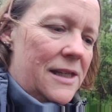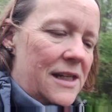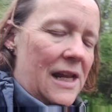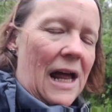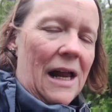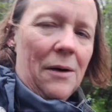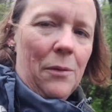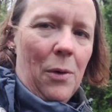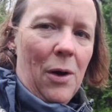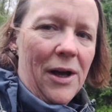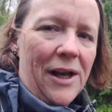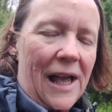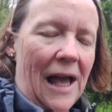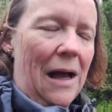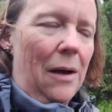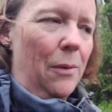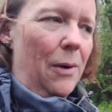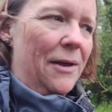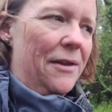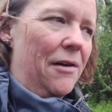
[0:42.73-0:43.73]
kind of work
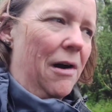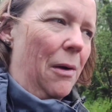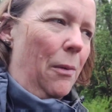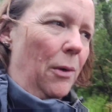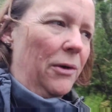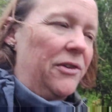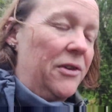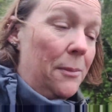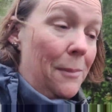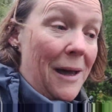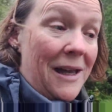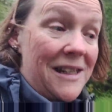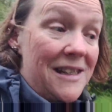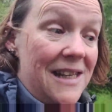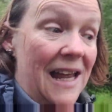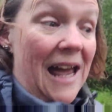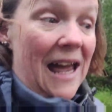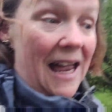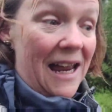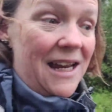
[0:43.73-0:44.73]
out whether I want to
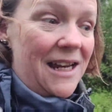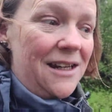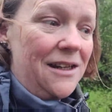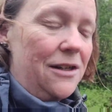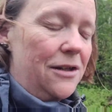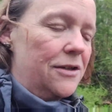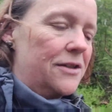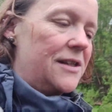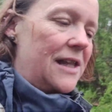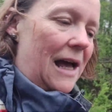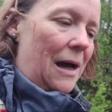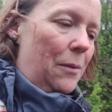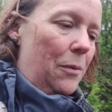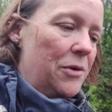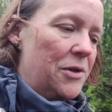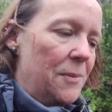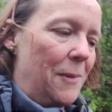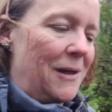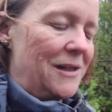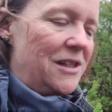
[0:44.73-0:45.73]
maintain, because that
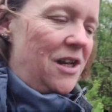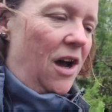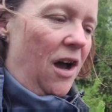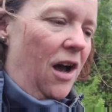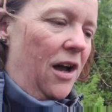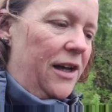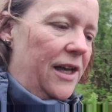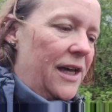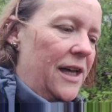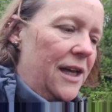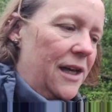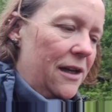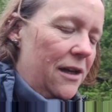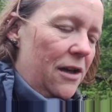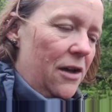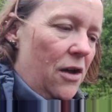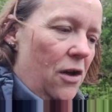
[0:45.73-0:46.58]
was my target,